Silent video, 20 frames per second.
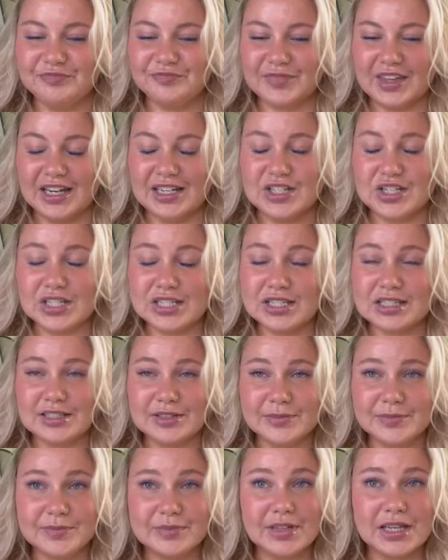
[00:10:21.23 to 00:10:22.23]

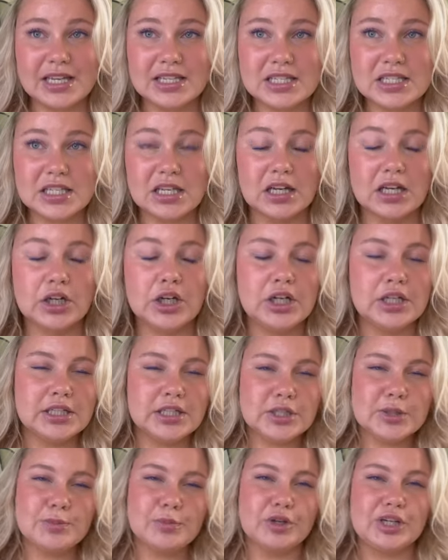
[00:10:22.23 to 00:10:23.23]
It's a good
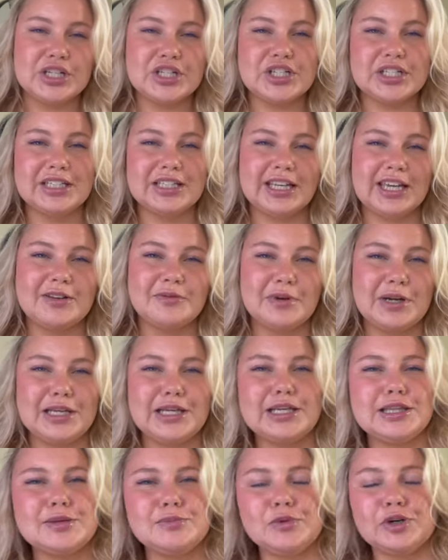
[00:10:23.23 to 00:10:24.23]
inspiration to get ready
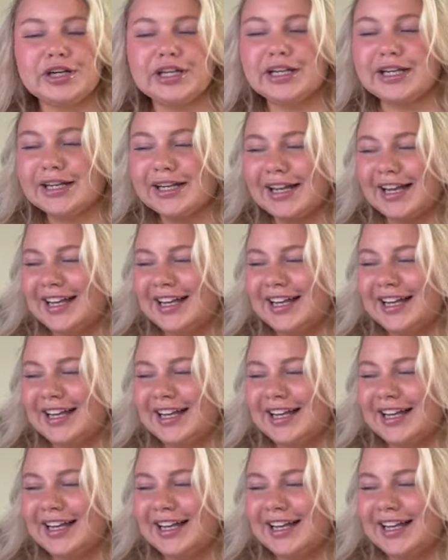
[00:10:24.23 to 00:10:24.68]
in the morning.